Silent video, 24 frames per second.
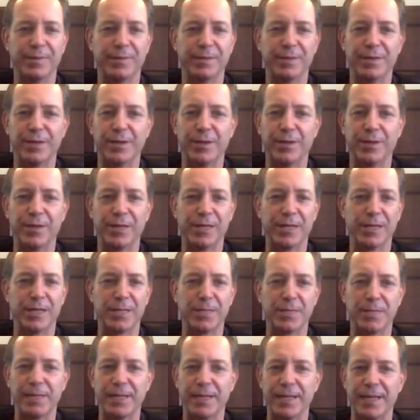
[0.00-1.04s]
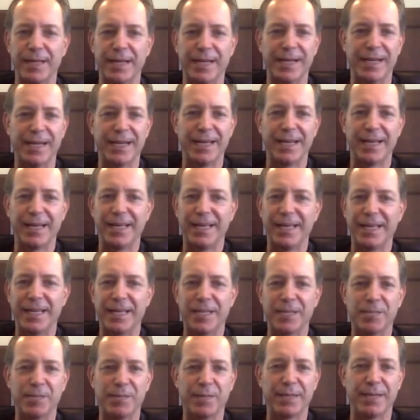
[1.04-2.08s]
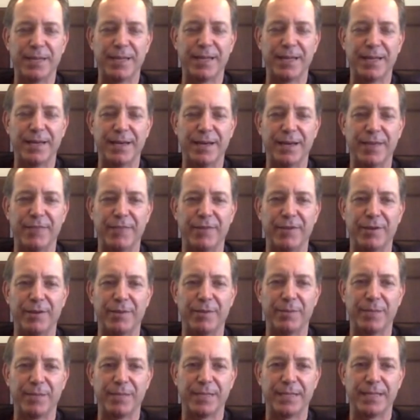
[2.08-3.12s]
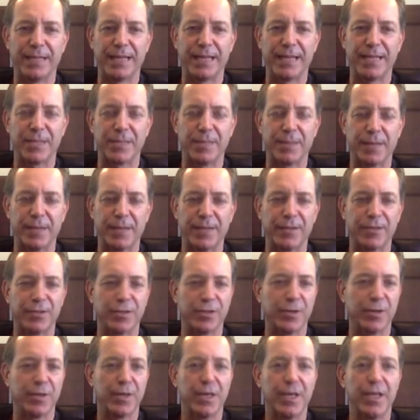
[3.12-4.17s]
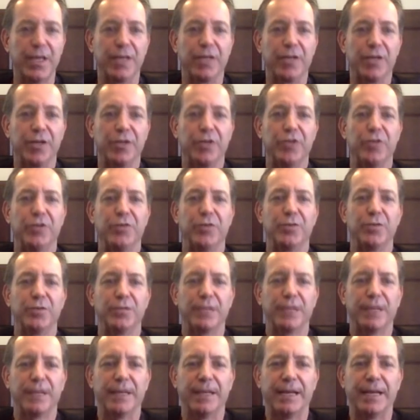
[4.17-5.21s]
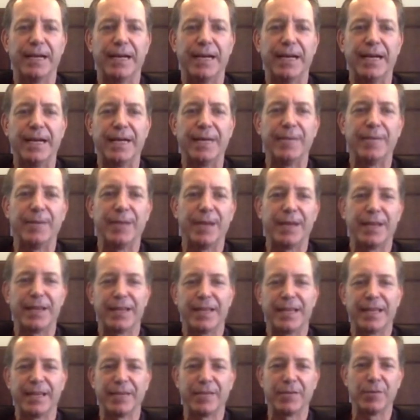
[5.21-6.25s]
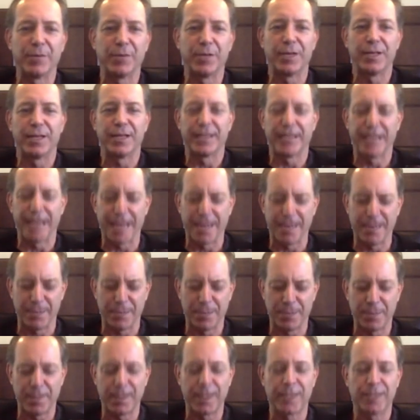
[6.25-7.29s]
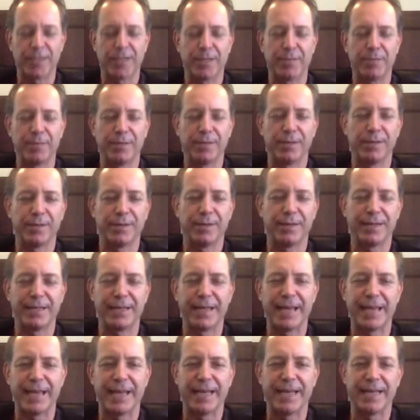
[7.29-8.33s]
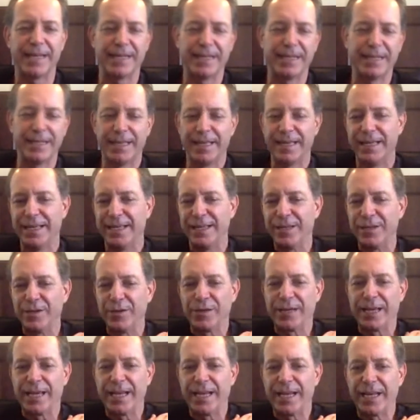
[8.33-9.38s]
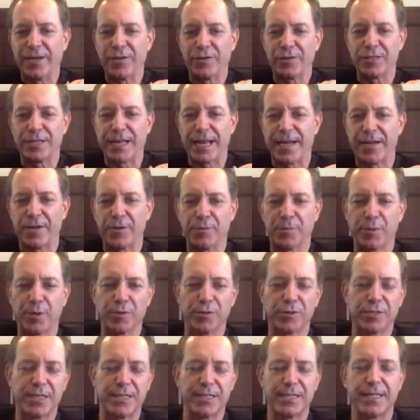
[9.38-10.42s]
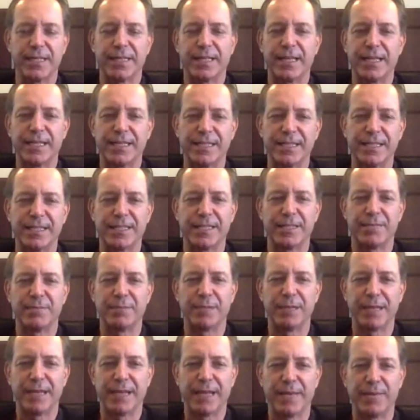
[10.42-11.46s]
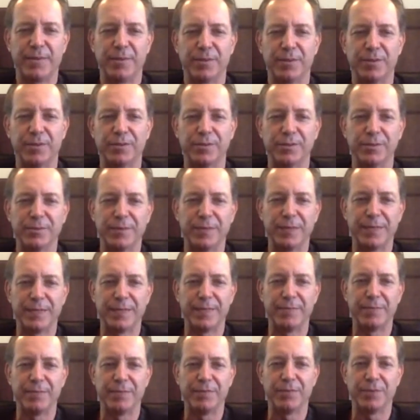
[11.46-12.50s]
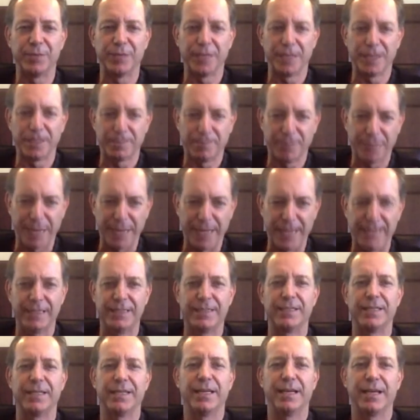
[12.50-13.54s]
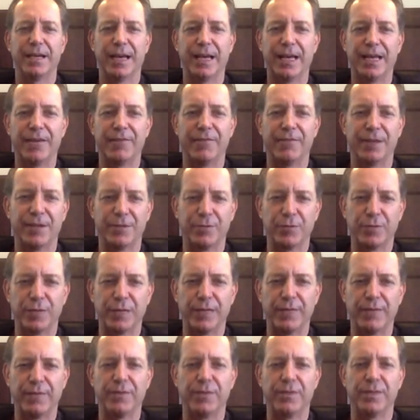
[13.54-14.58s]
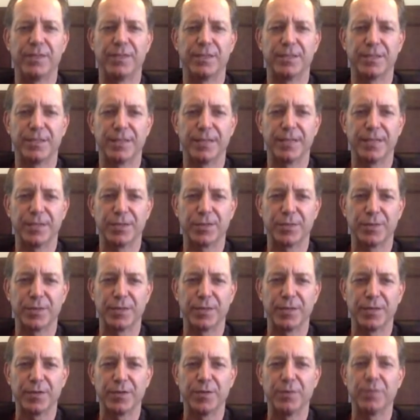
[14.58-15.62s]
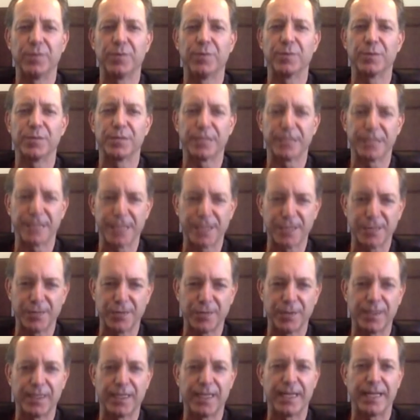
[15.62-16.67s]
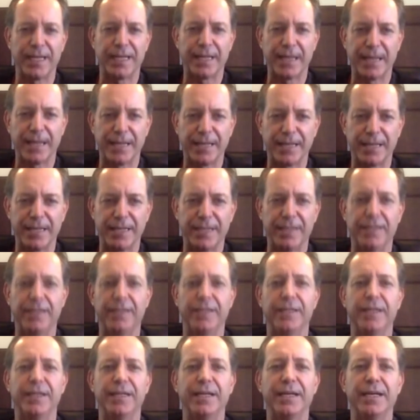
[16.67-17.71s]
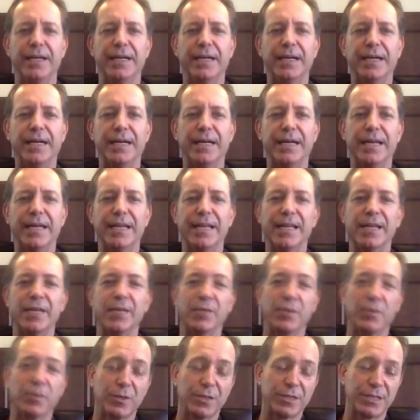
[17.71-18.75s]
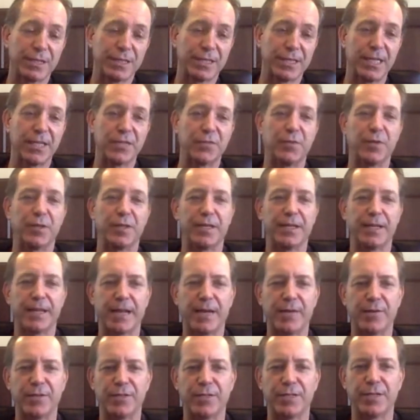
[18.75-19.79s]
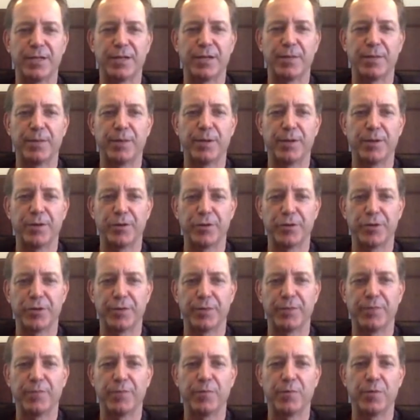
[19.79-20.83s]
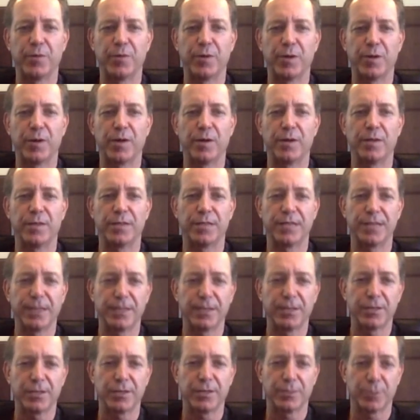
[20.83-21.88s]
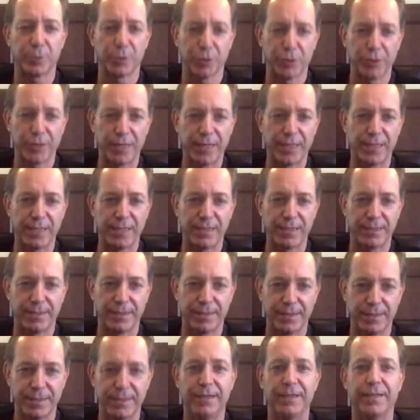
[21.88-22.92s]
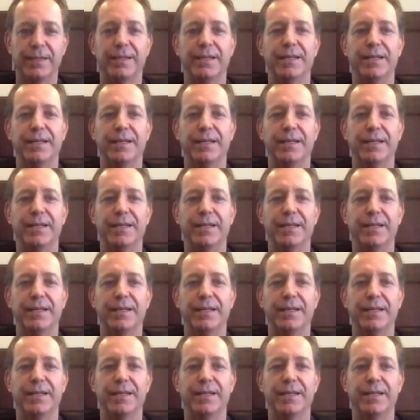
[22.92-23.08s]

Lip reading: You know, it has been a very busy last month. So good news. I think everyone in the cannabis space up here in Canada, you know, getting your standard processing license and being able to be fully compliant at a federal level is critical. We were successful in getting that done. And then we were successful in announcing our partnership for our sales commercial license.